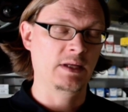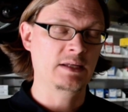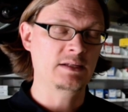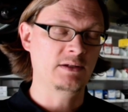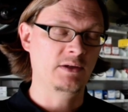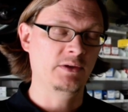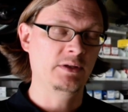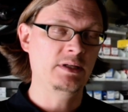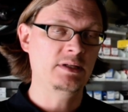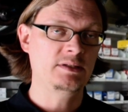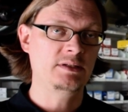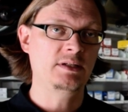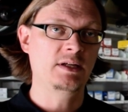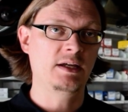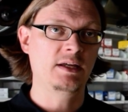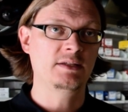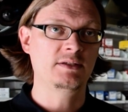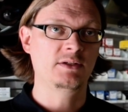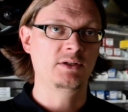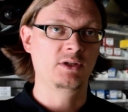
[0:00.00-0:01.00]
all the
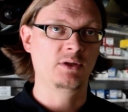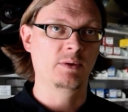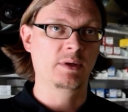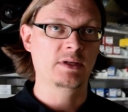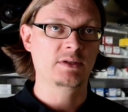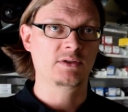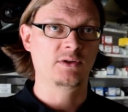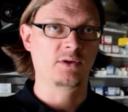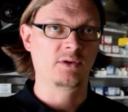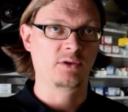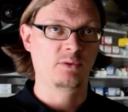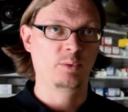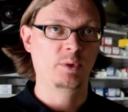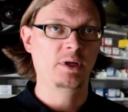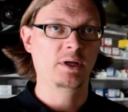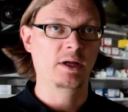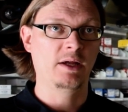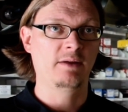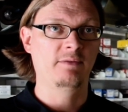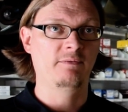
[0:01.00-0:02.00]
STIs in the U.S. are
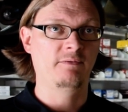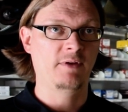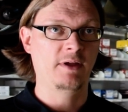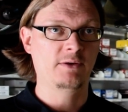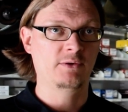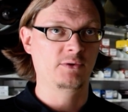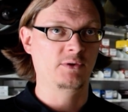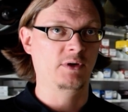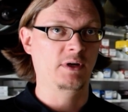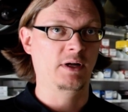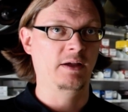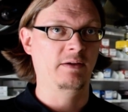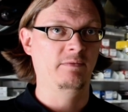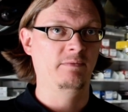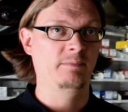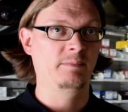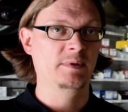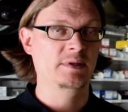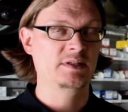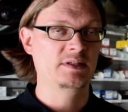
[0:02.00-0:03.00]
3.9 final
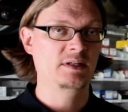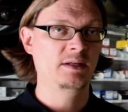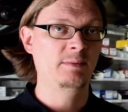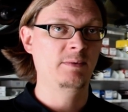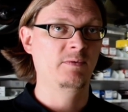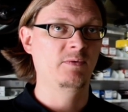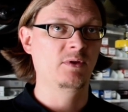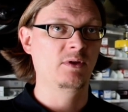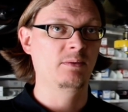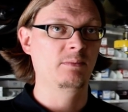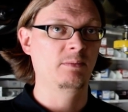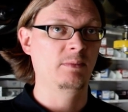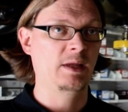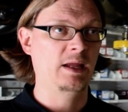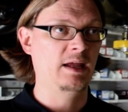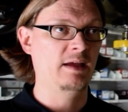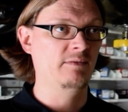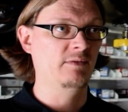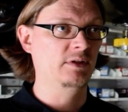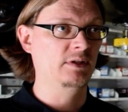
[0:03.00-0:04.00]
drive, but some of them
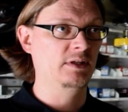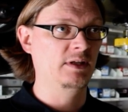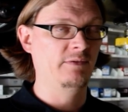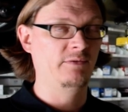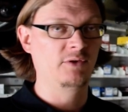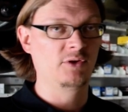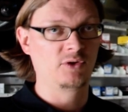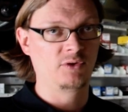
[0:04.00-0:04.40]
have a different